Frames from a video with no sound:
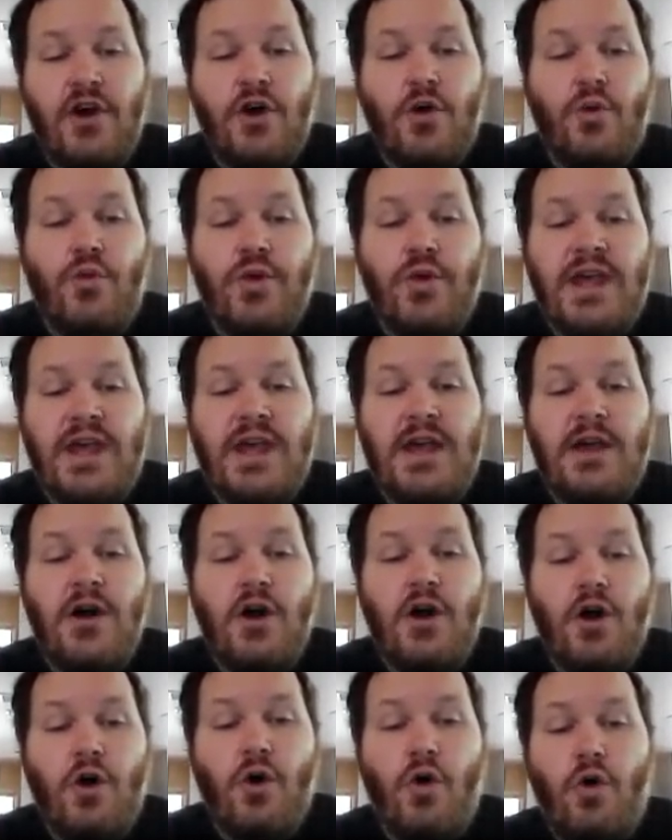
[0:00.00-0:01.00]

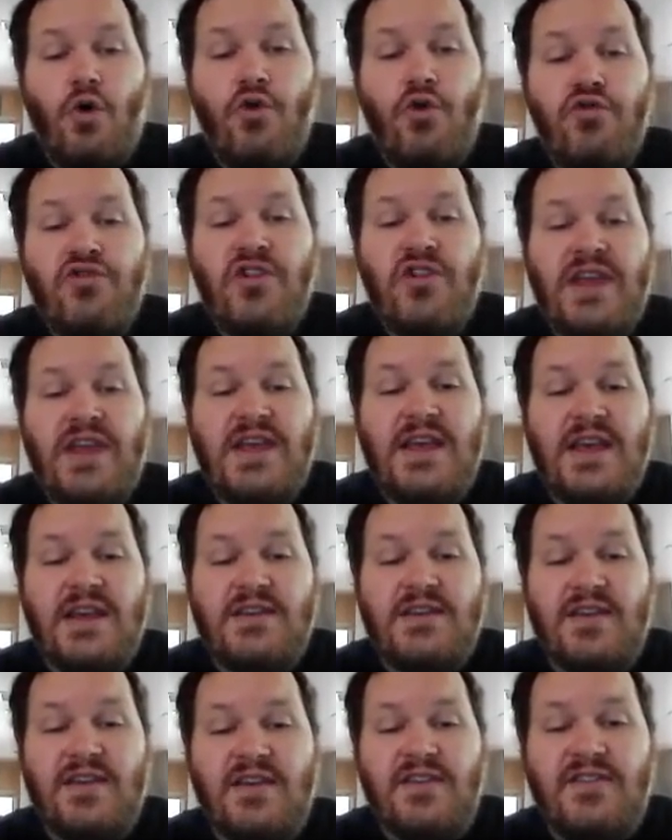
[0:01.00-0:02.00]
we only
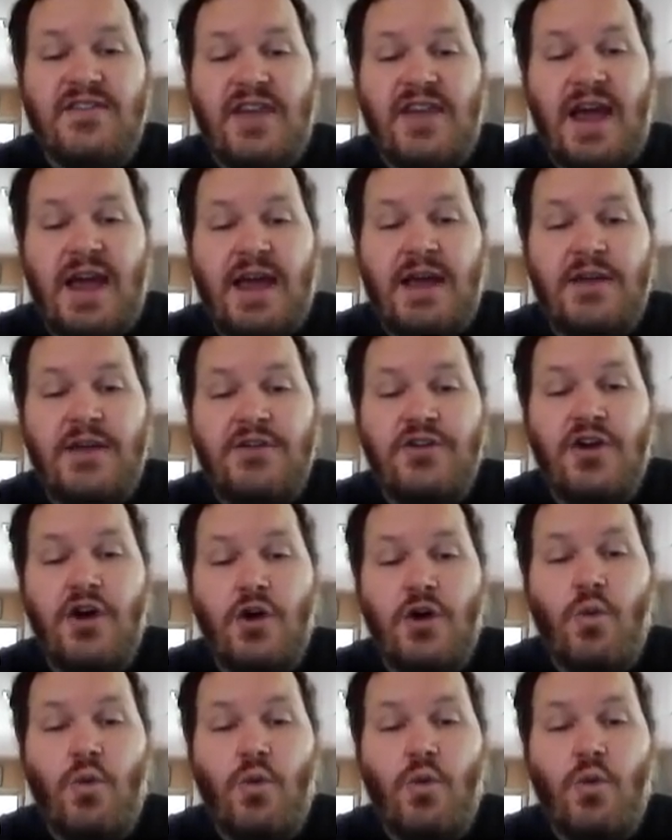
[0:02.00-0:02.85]
get to send